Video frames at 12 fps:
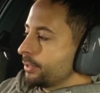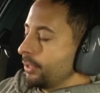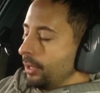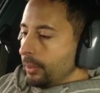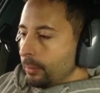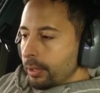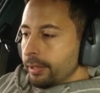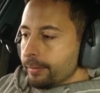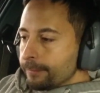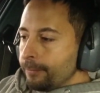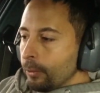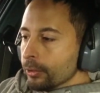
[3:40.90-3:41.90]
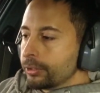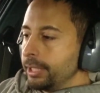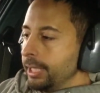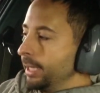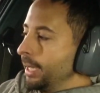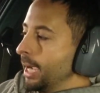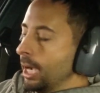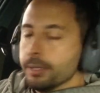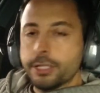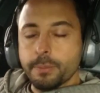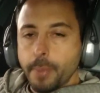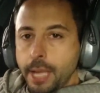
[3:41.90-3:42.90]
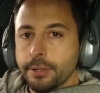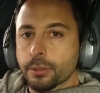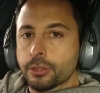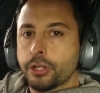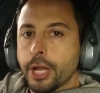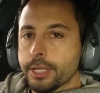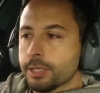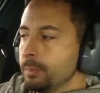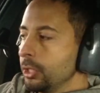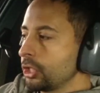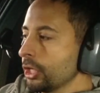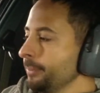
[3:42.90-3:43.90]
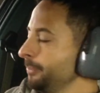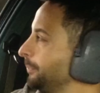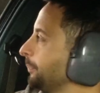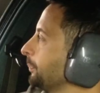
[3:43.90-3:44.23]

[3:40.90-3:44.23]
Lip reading: So we're in 4th gear now, it's manual transmission.